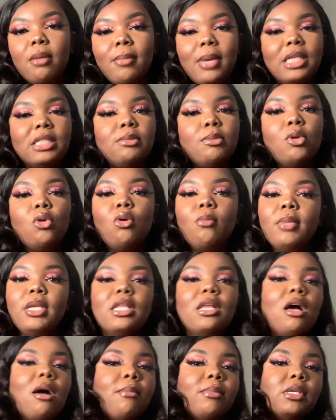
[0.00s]
might spill on me
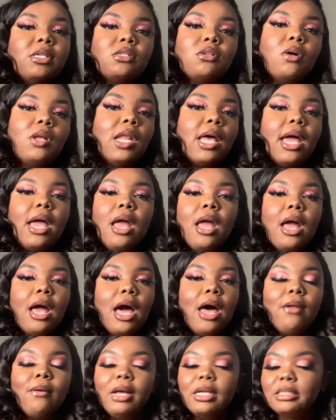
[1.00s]
down. So like,
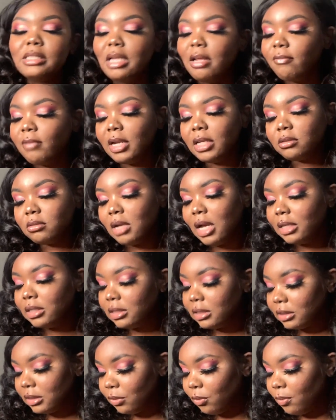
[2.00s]
I don't got time for that. So I
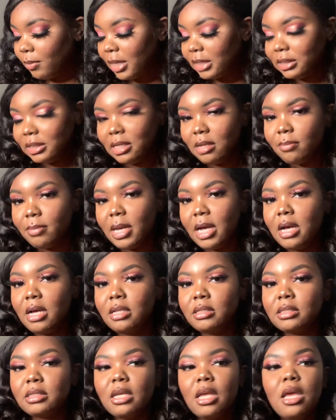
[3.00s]
just stick with my
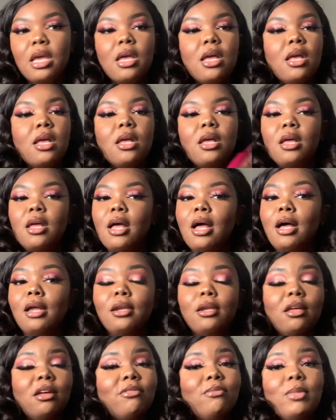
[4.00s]
tampons. I
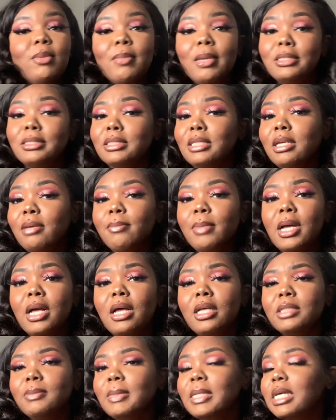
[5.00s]
love me my
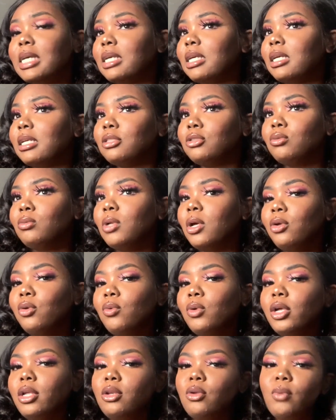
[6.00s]
tampons, because you know you
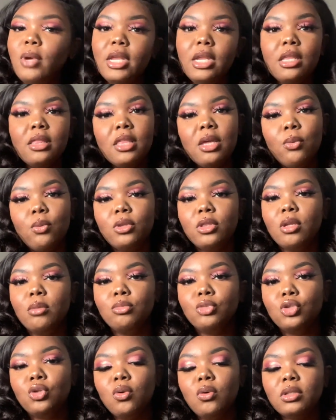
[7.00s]
could do anything with
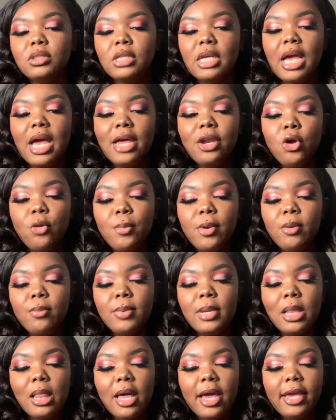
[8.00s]
them joints. And I know people
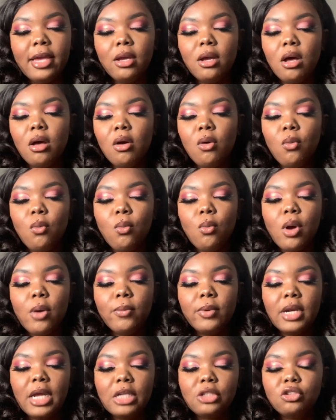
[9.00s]
be like, oh well,
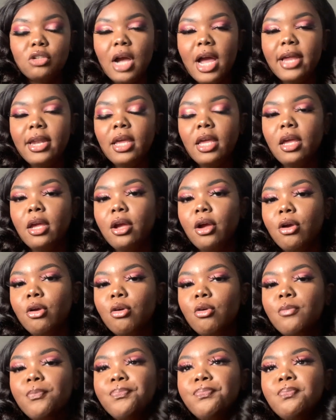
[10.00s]
when I tried it, it
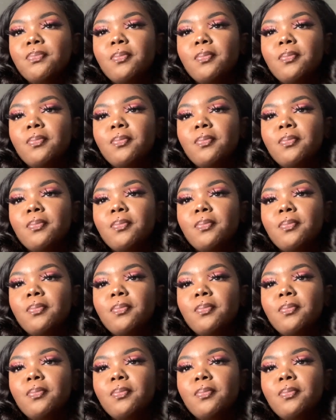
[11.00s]
hurt,